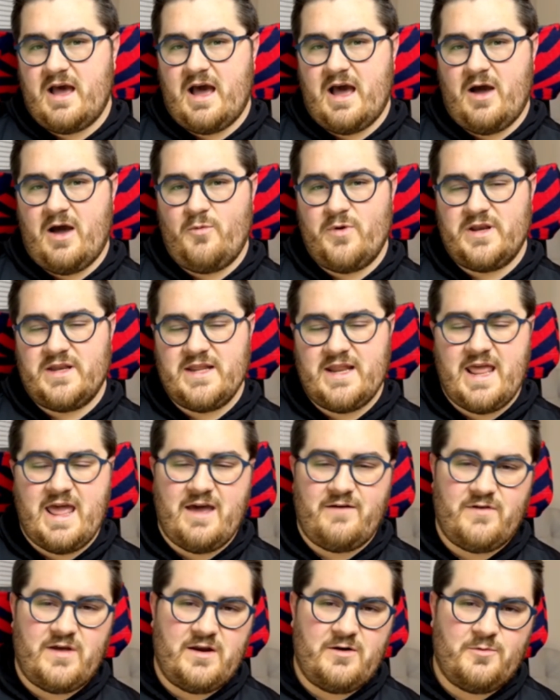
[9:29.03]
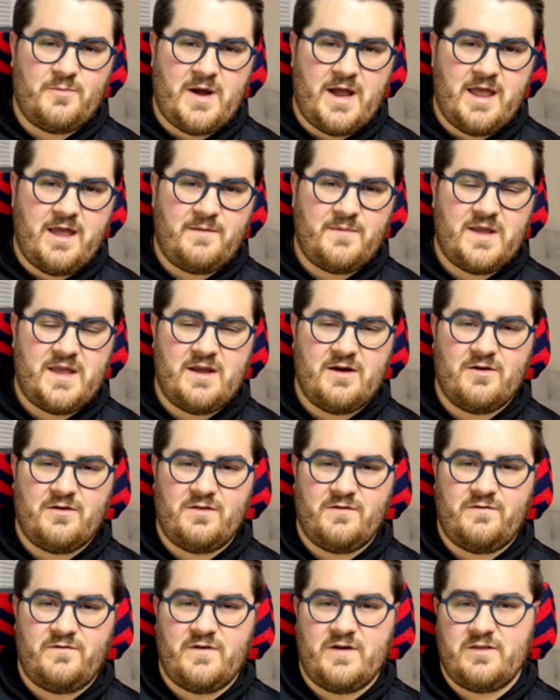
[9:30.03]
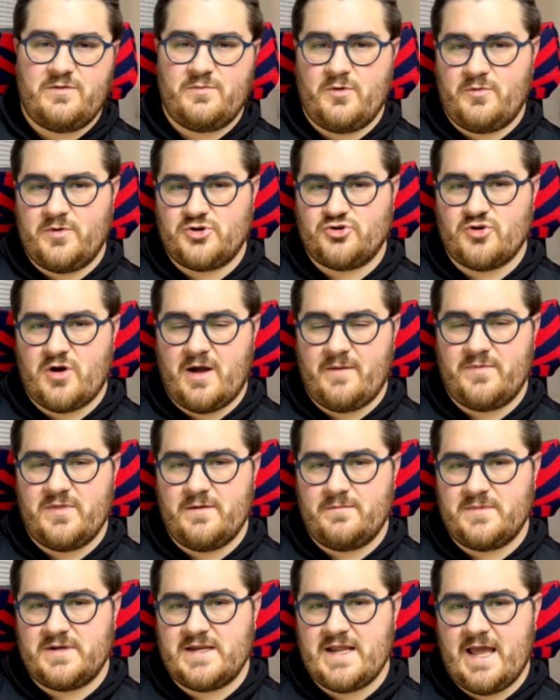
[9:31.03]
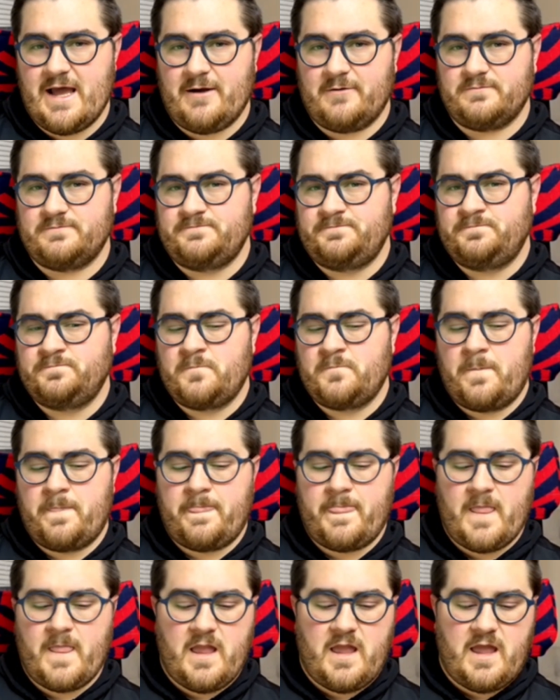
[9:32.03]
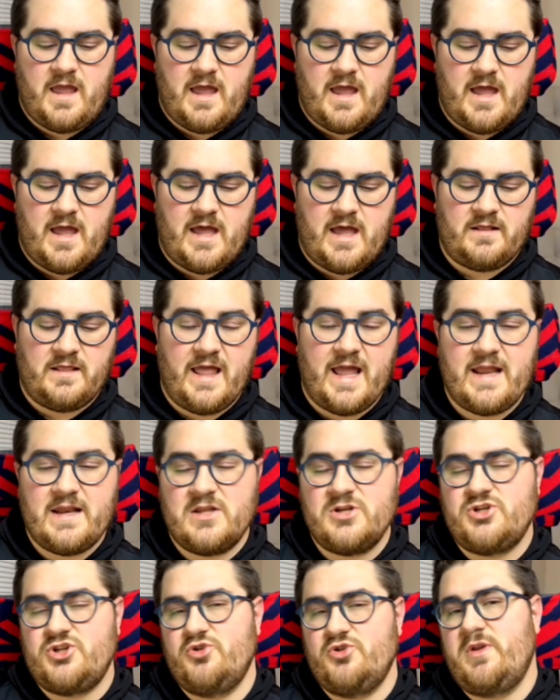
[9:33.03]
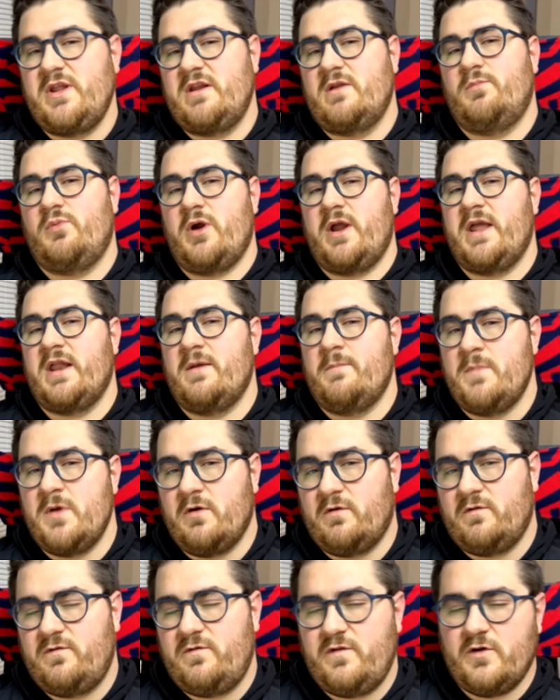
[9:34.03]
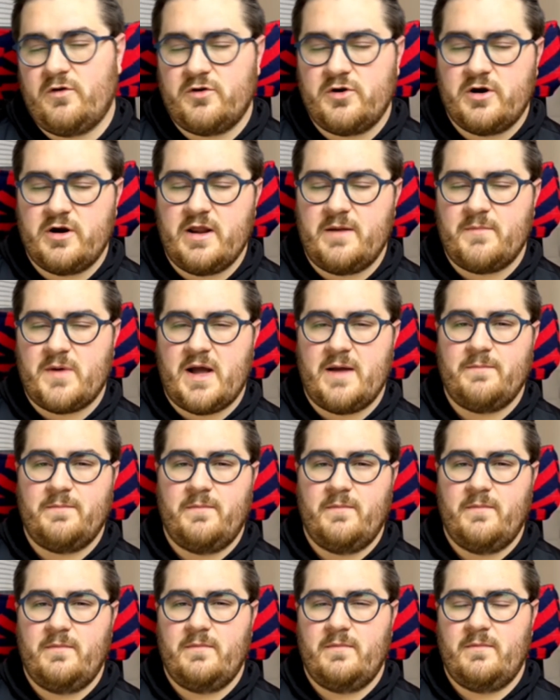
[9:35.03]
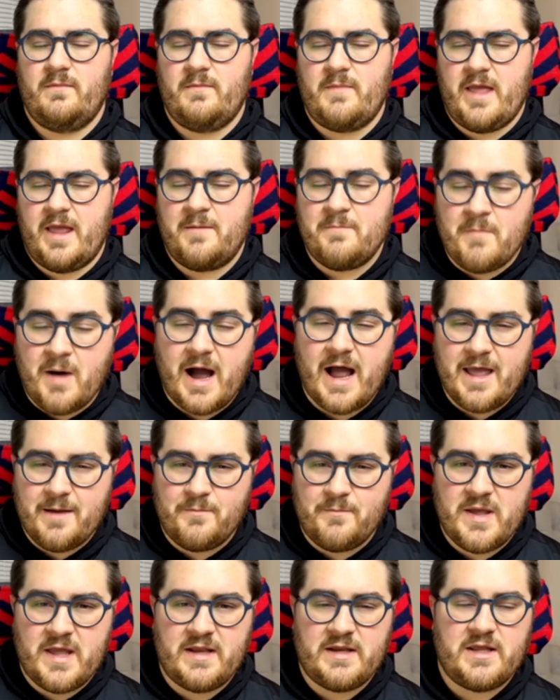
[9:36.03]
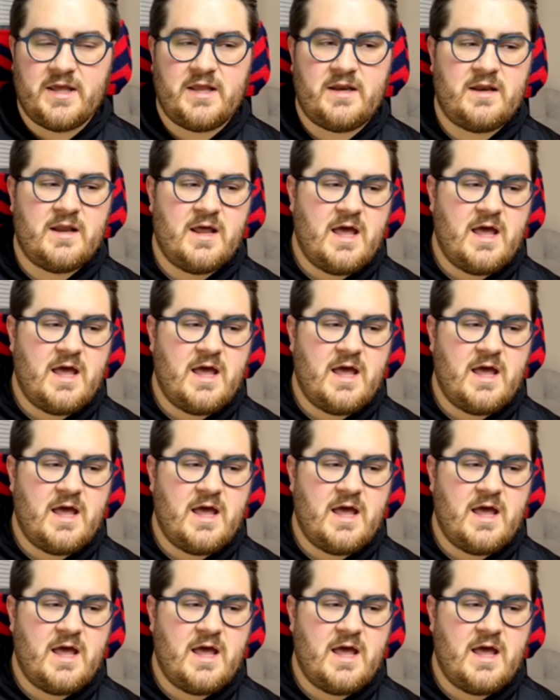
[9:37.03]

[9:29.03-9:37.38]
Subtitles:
We did have Inter Miami here in the 5th, but we dropped them down. Atlanta do need to bring in a midfielder, in my opinion,